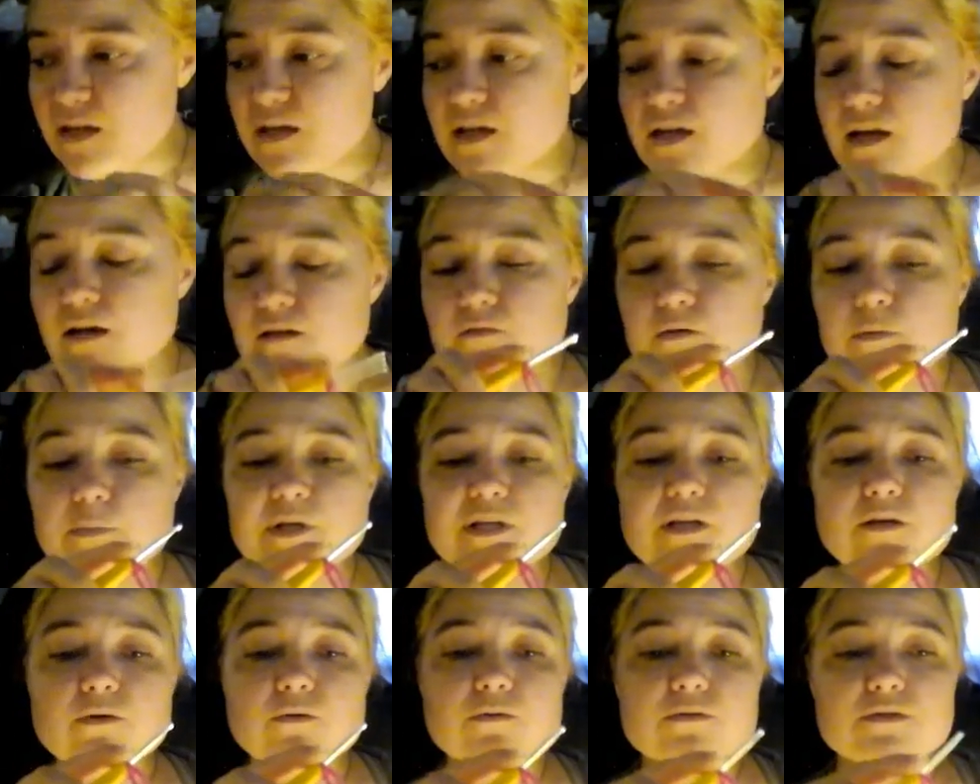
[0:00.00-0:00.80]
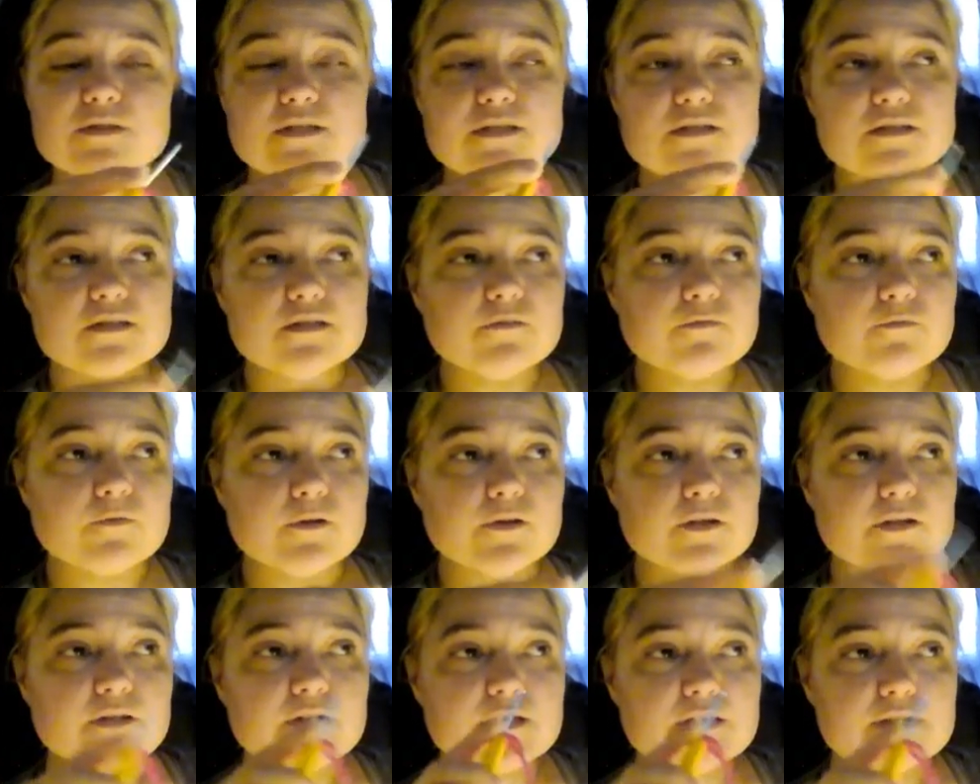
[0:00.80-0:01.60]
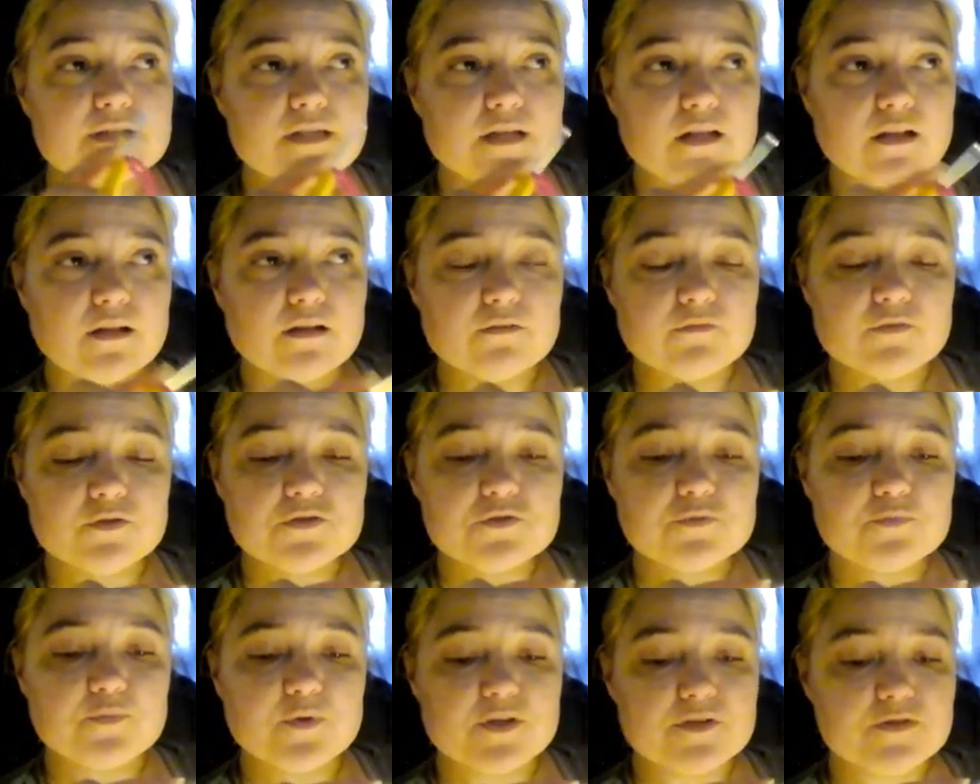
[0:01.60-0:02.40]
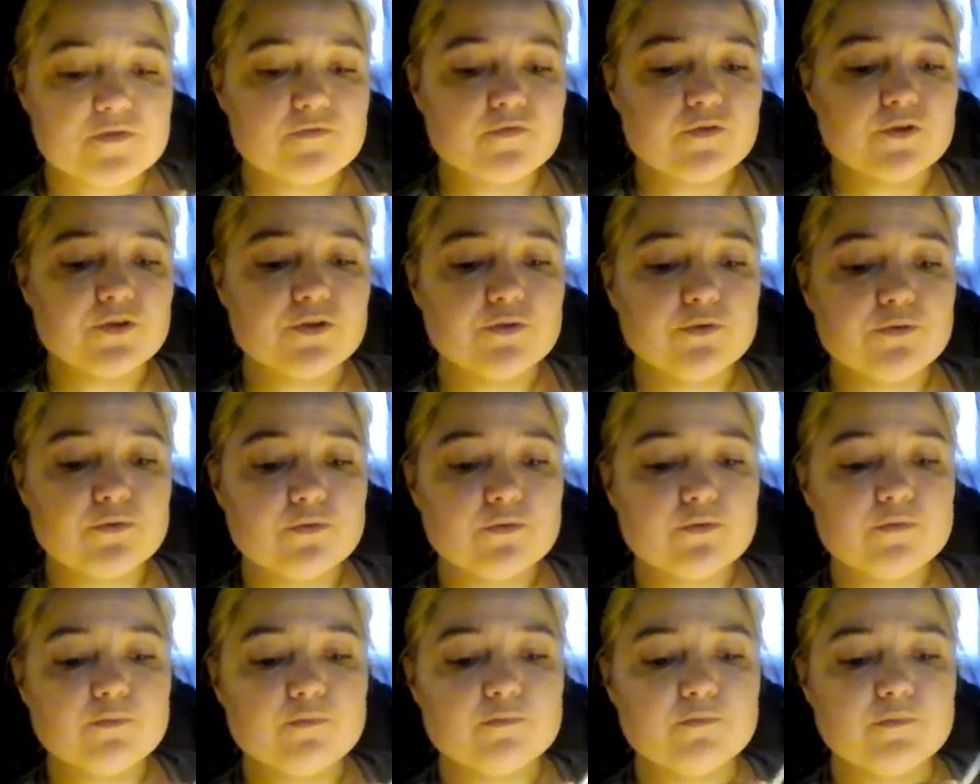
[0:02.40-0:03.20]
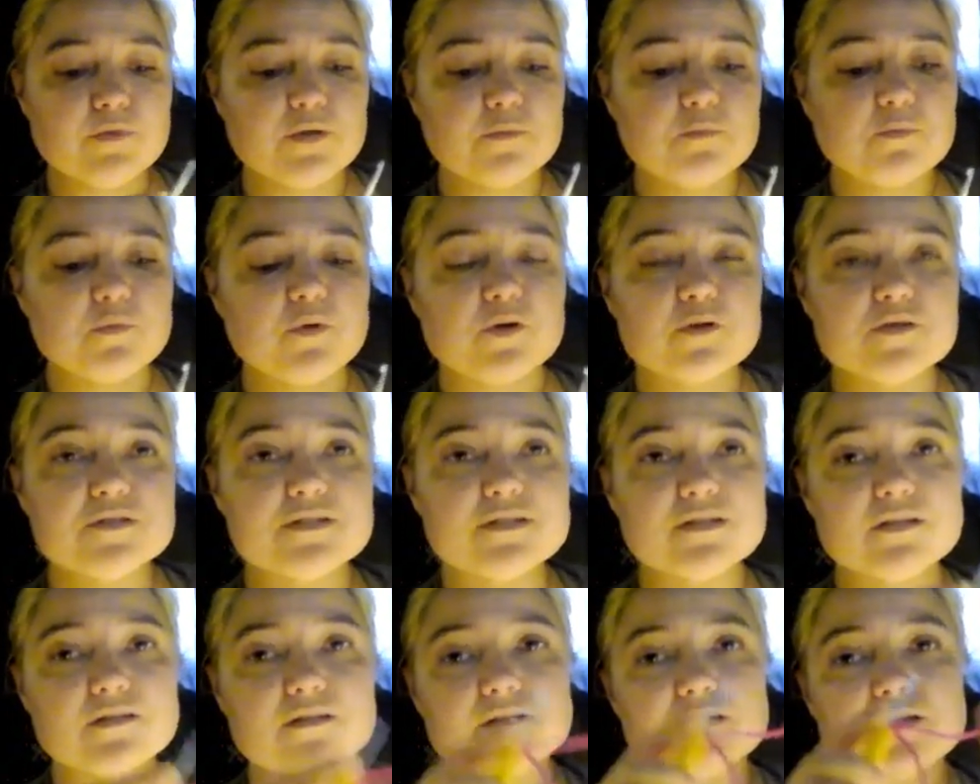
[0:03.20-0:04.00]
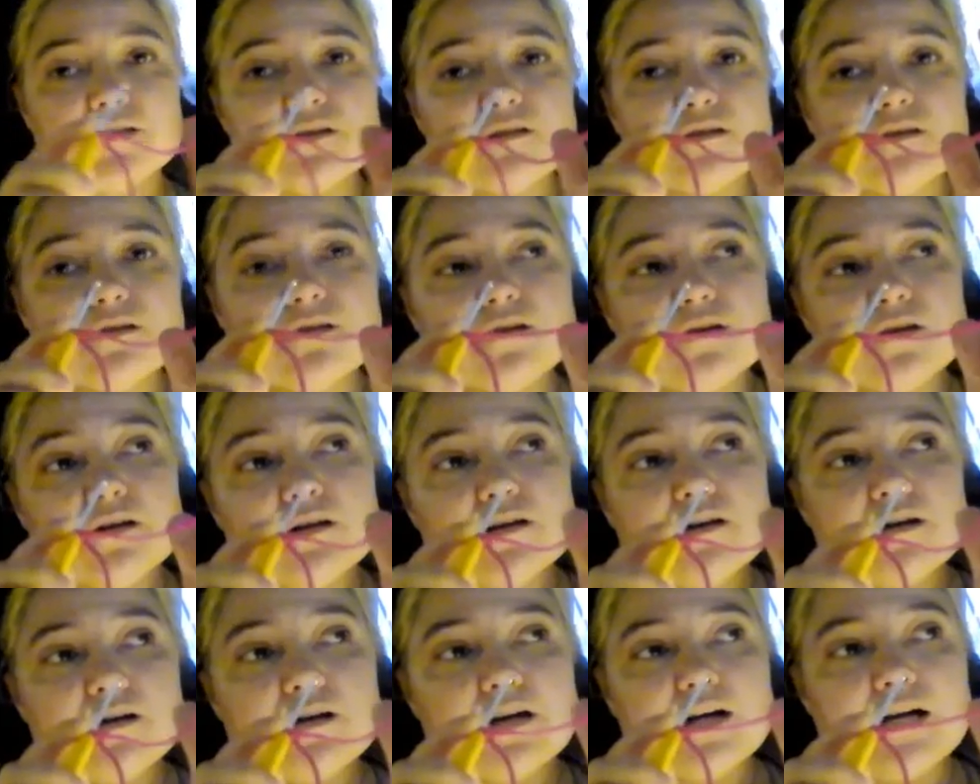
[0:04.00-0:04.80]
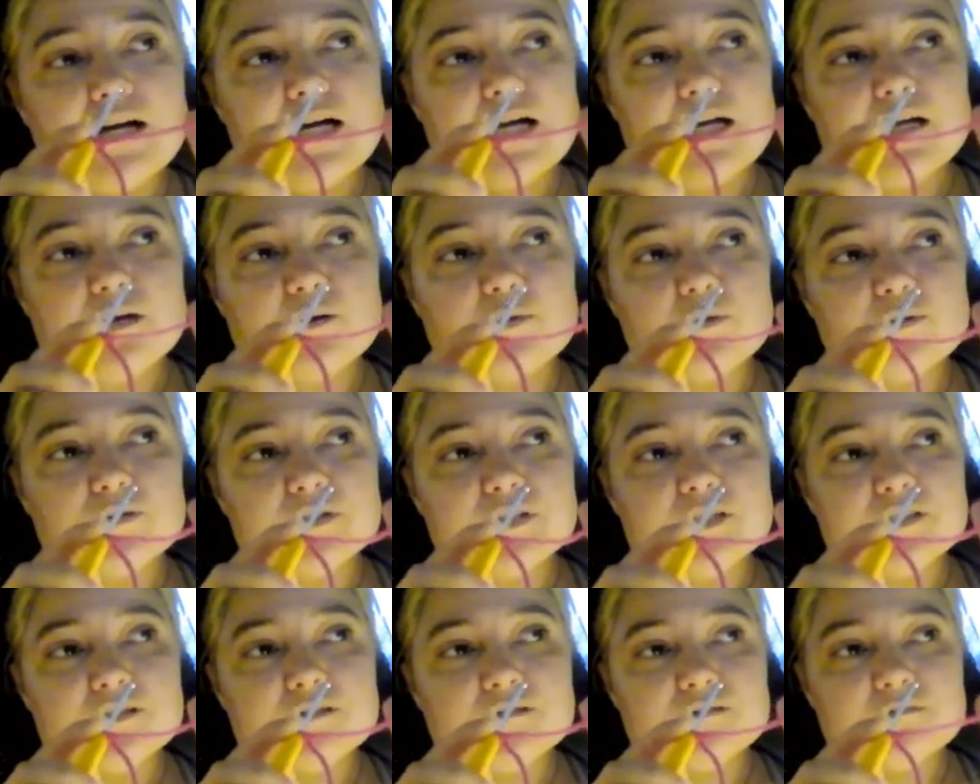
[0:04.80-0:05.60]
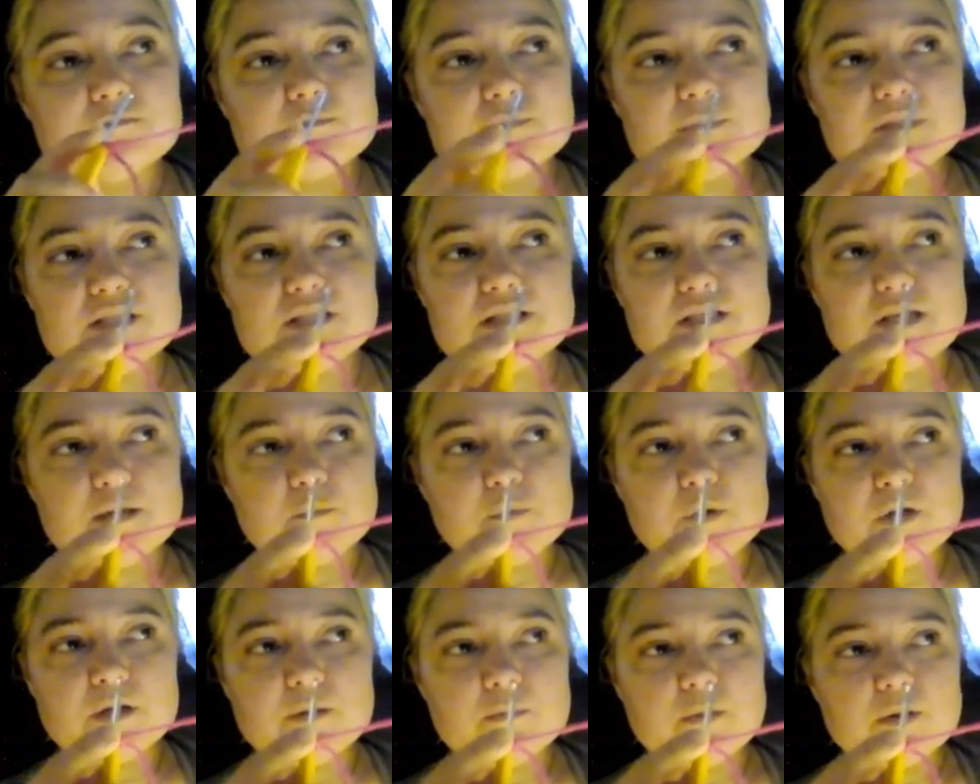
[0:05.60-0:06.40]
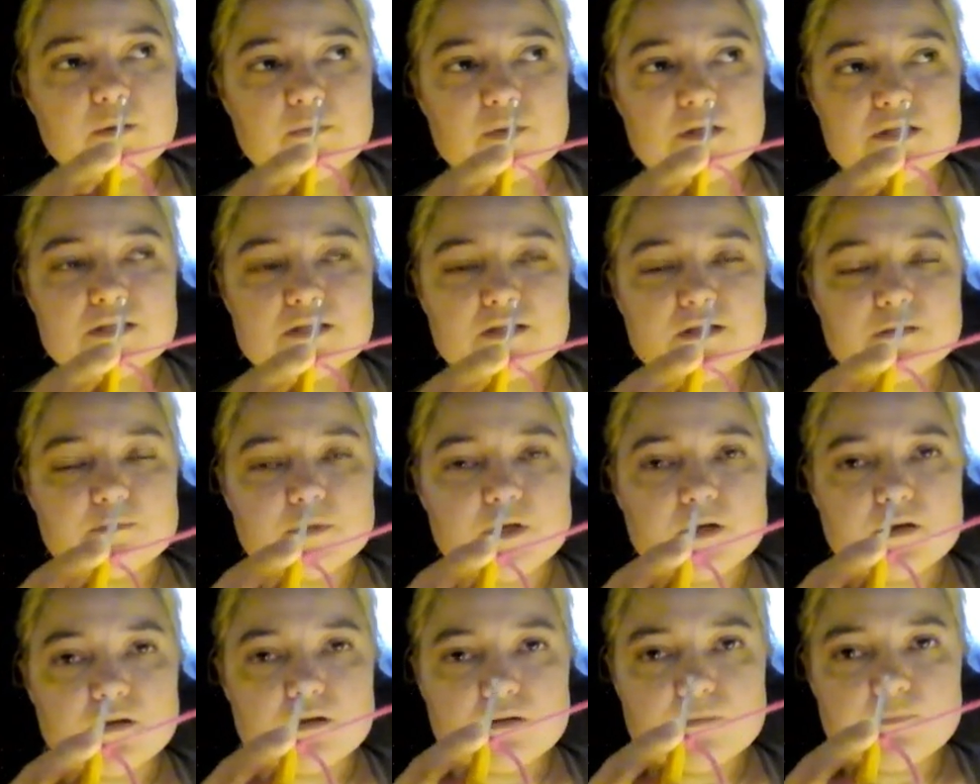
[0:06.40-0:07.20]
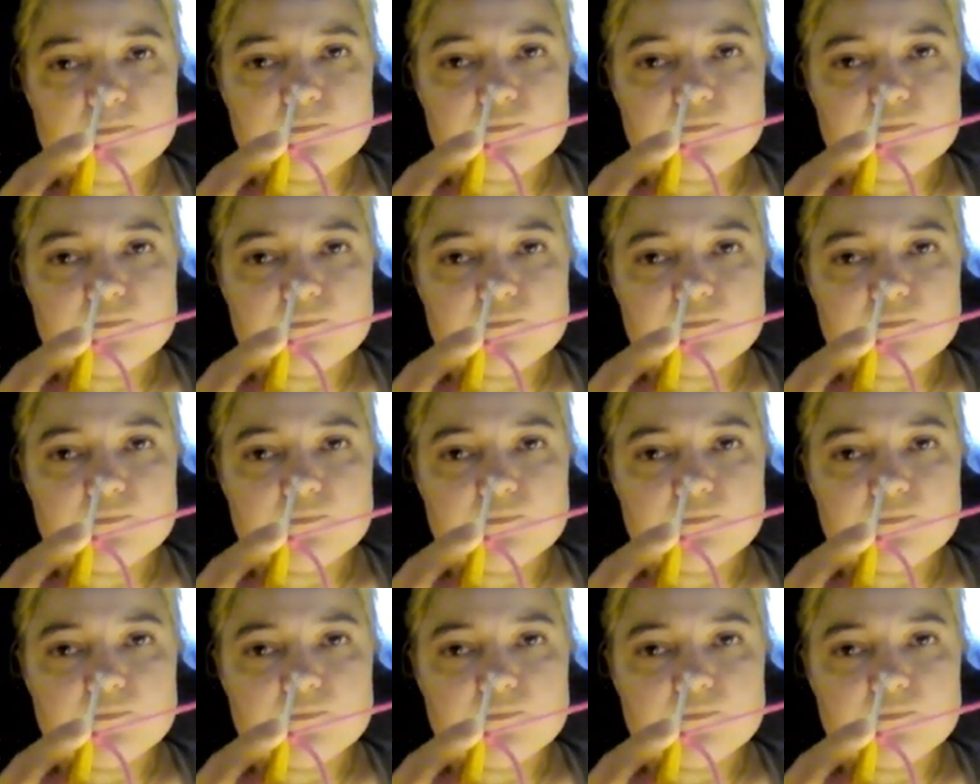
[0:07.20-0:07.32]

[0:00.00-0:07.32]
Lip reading: Everybody holds it different. It's however is best for you. Me personally, I hold it the same way I make my slip knot.